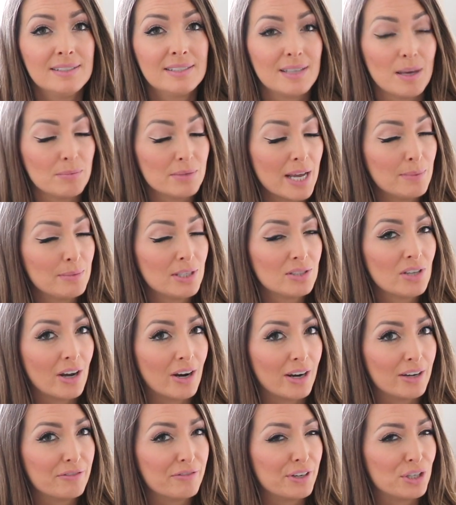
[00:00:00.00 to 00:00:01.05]
sometimes it's
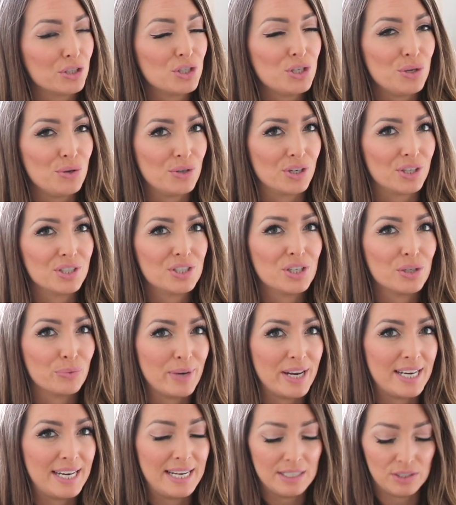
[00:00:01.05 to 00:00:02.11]
hard for your tuner to
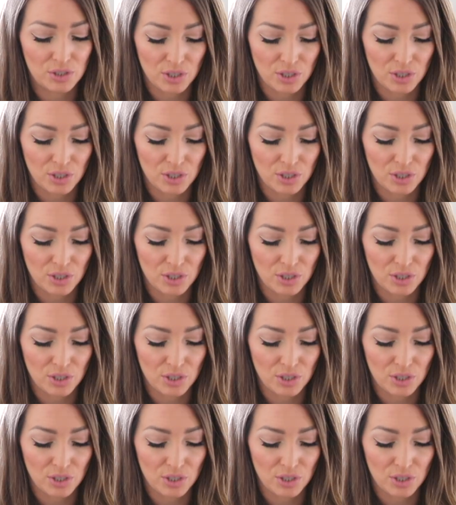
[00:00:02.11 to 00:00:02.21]
read it.